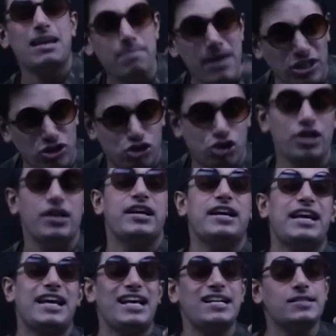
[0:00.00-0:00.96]
image
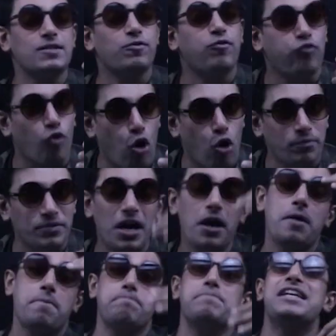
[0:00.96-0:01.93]
is formed
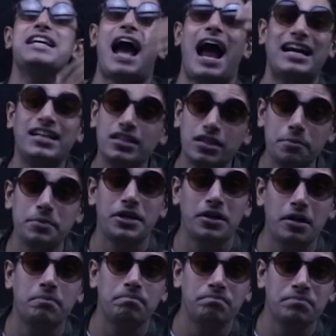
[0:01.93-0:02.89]
behind the
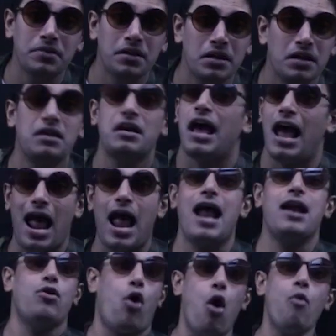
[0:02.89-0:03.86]
mirror. And